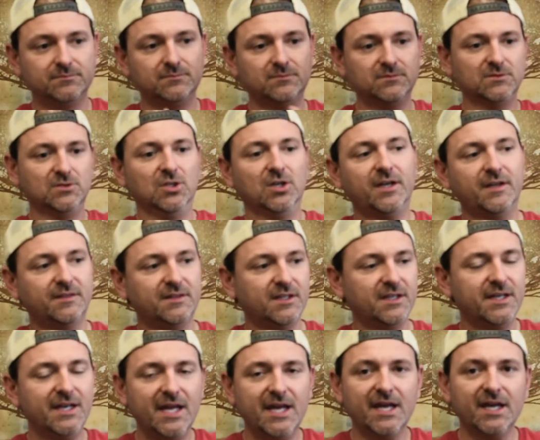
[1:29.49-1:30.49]
look at the
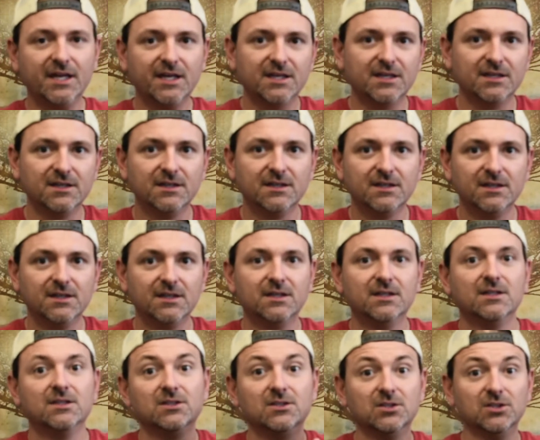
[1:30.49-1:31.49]
neck.
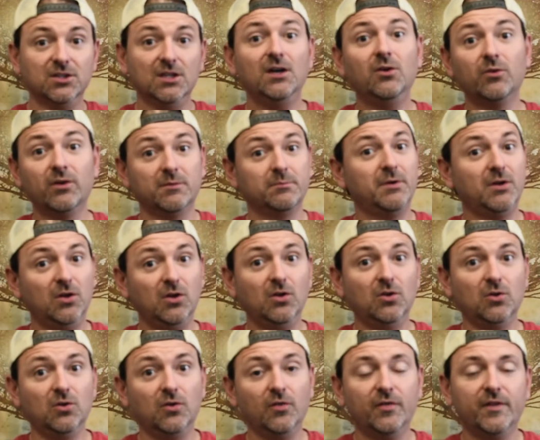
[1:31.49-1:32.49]
Lo and
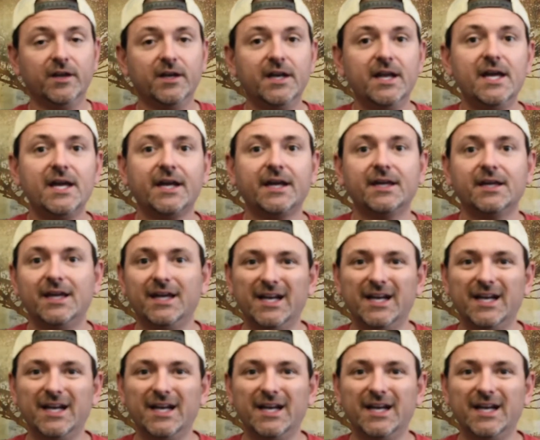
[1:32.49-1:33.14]
behold, the neck,